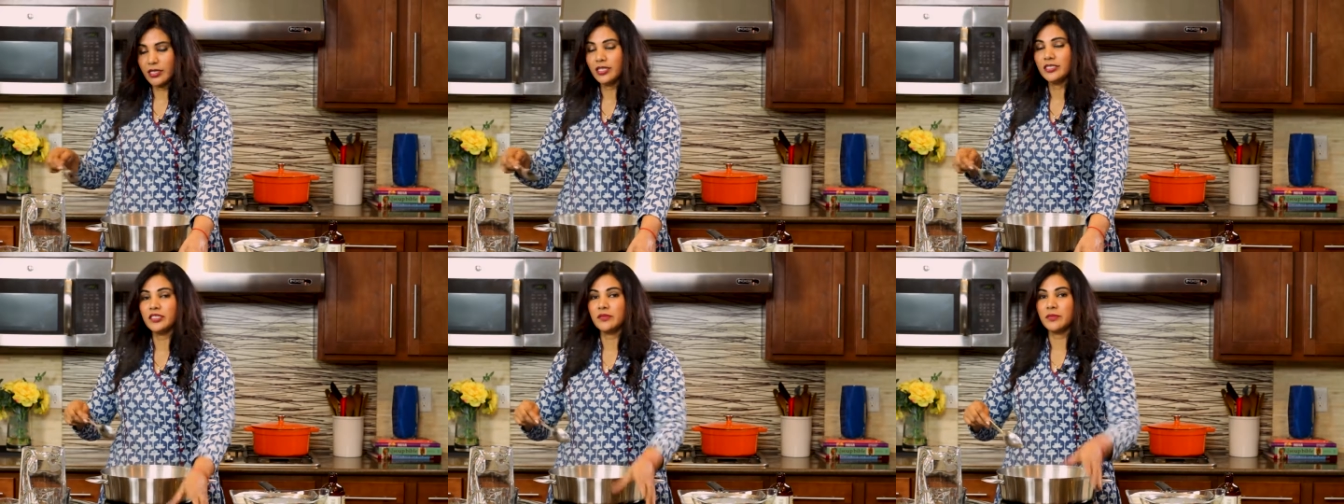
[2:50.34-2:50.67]

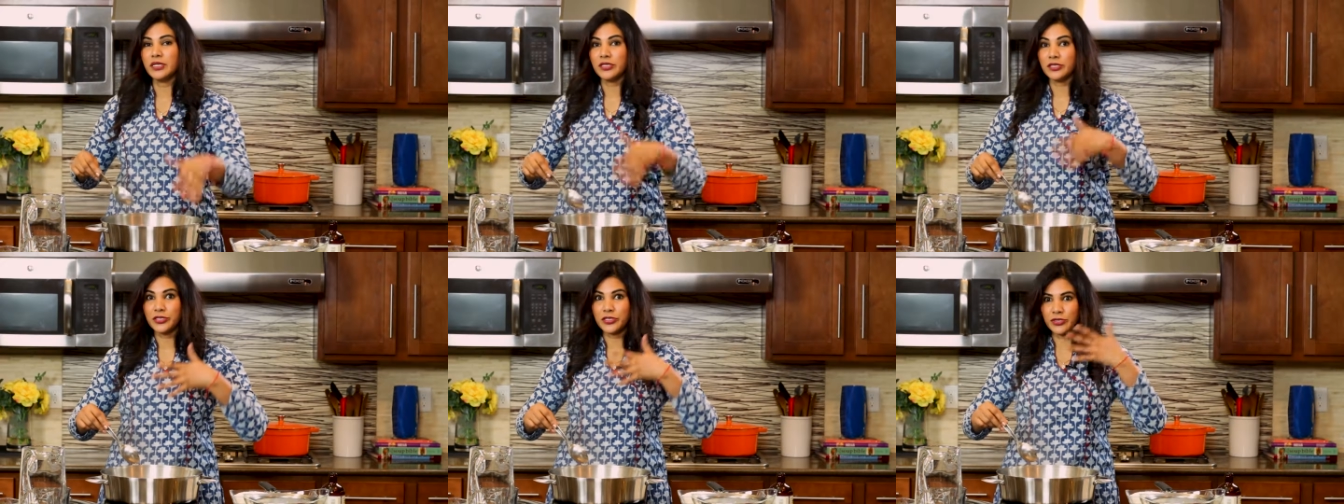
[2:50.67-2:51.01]
it
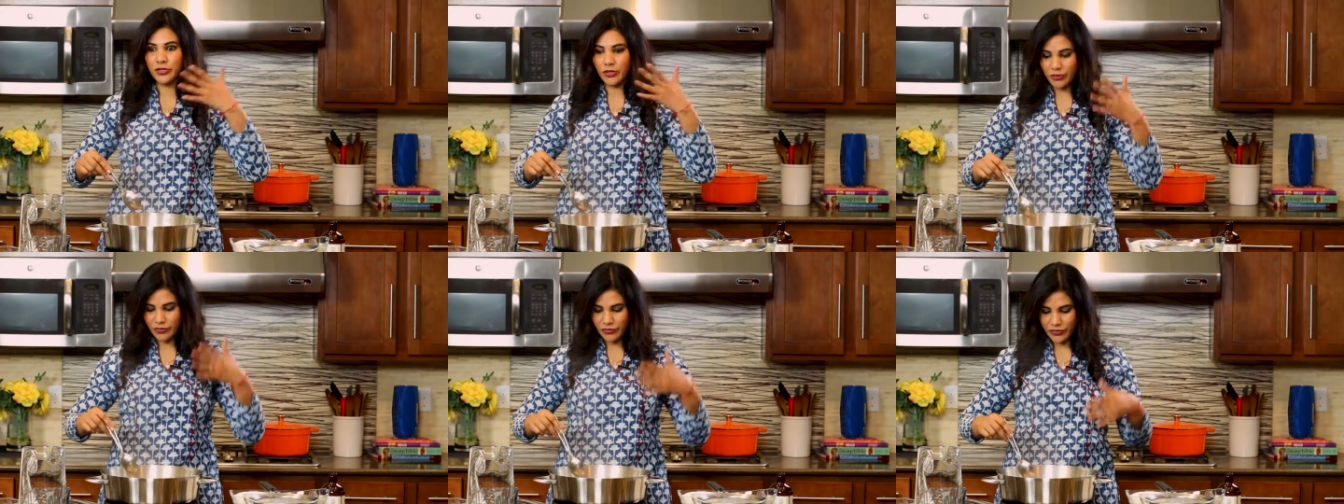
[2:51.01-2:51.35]
smells
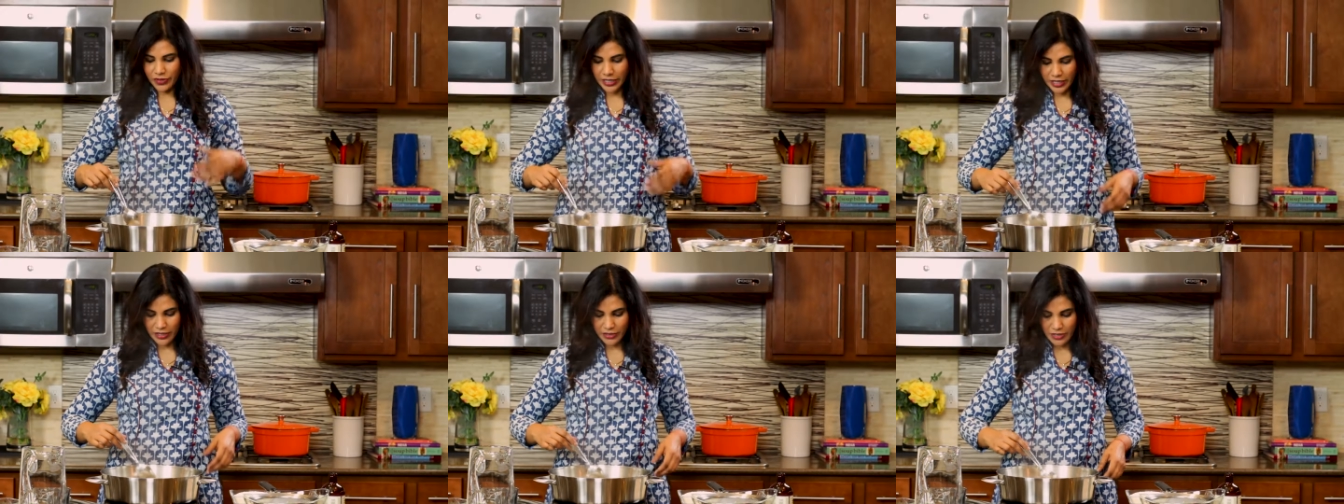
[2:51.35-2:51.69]
so
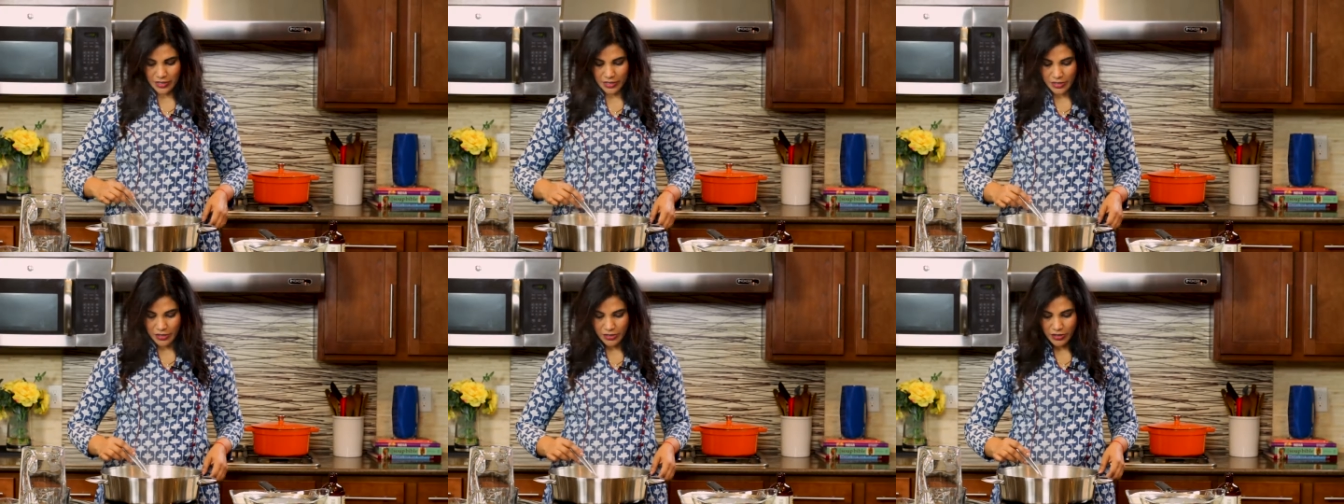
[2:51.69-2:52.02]

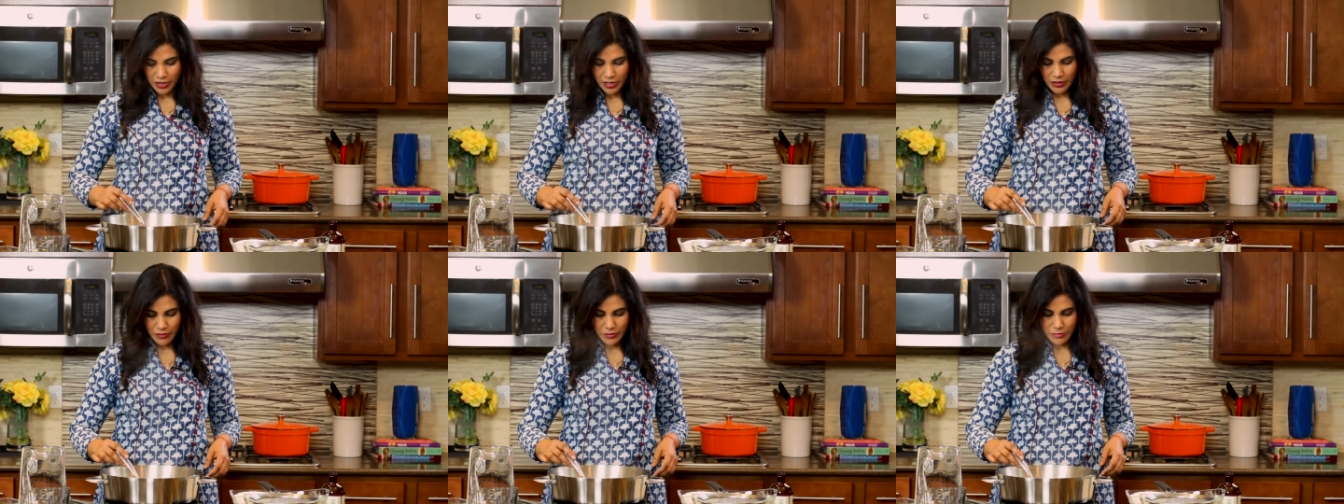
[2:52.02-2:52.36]
fragrant. The
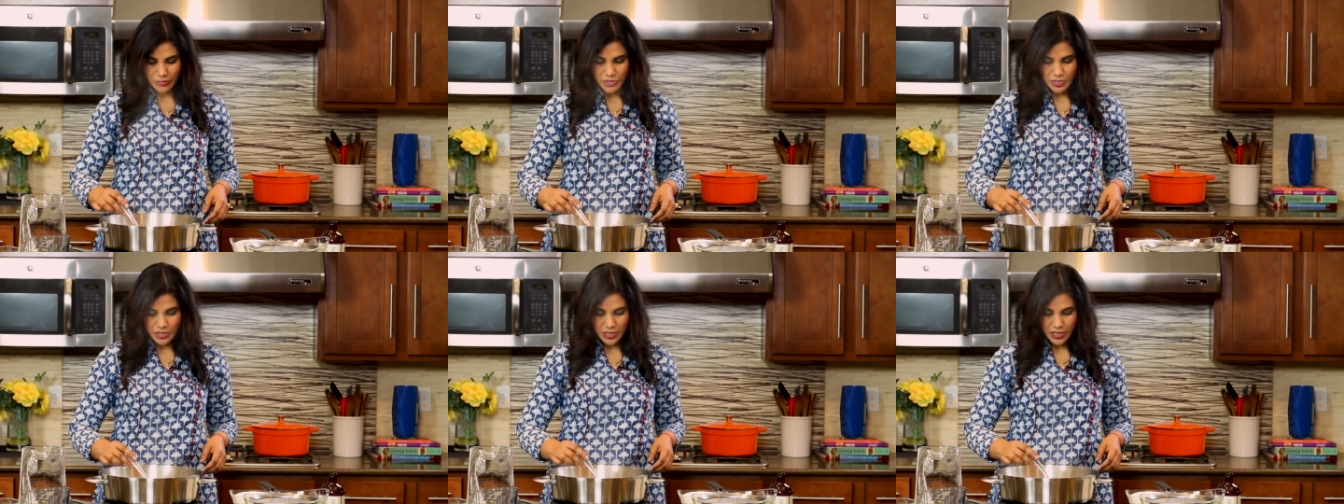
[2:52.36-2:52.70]

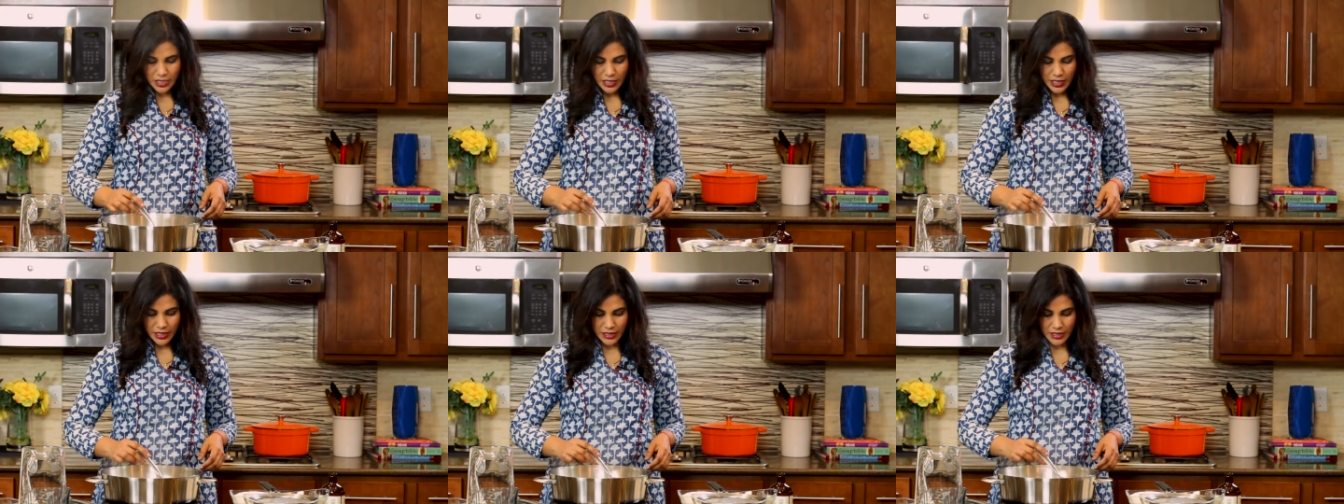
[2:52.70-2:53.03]
cardamom just
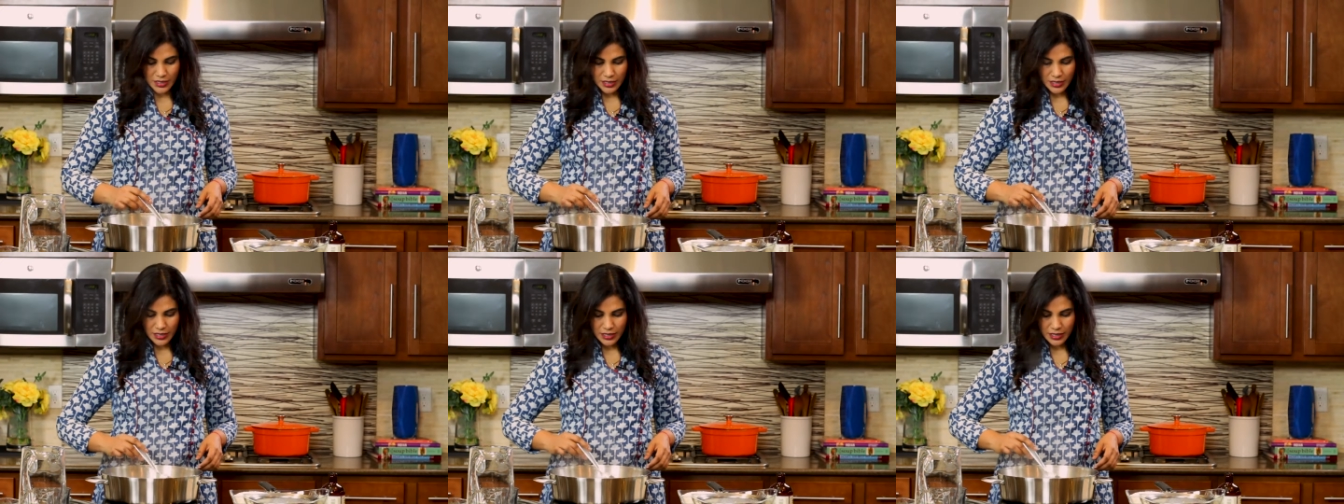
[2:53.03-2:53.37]

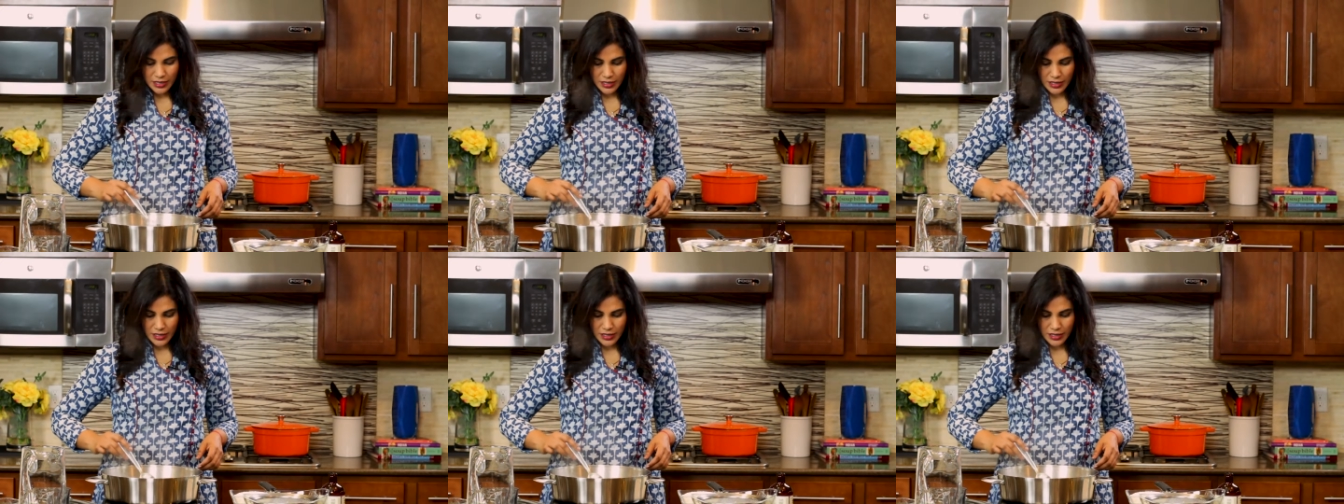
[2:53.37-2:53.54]
hits